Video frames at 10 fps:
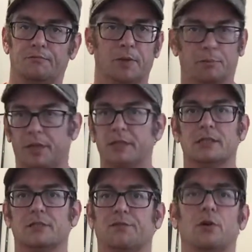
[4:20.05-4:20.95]
The place
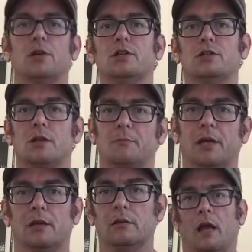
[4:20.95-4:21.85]
is furnished. I mean,